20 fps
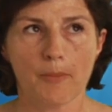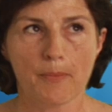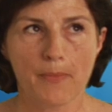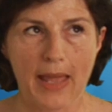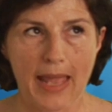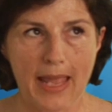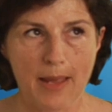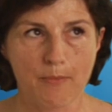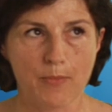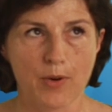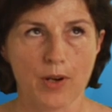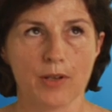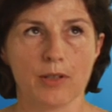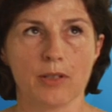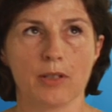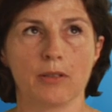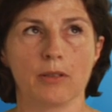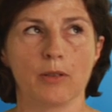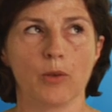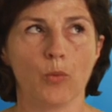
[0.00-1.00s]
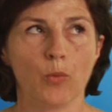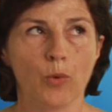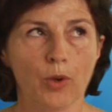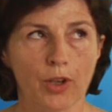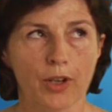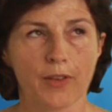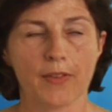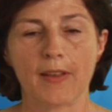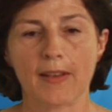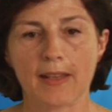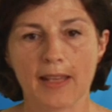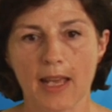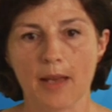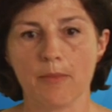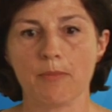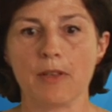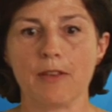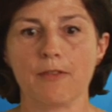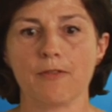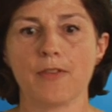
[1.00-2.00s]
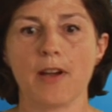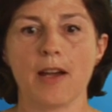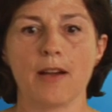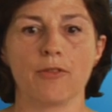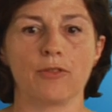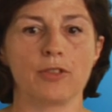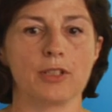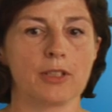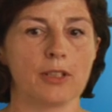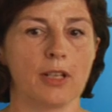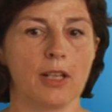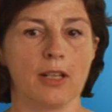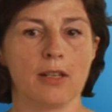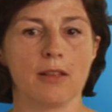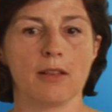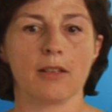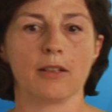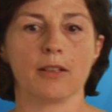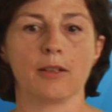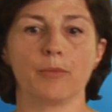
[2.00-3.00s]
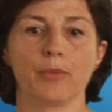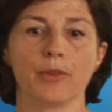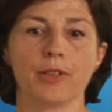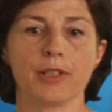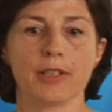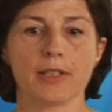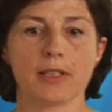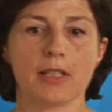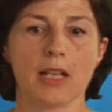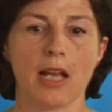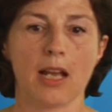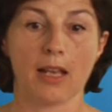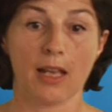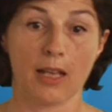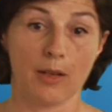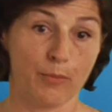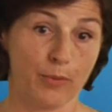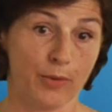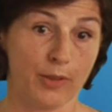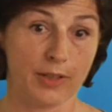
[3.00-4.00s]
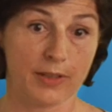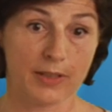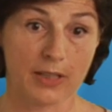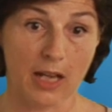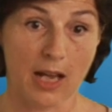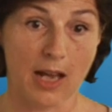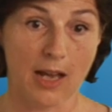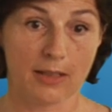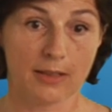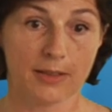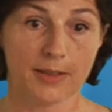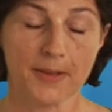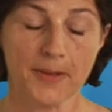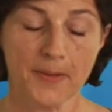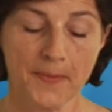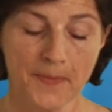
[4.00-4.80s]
paper work that can be found in the Bundestag and Bundesrat.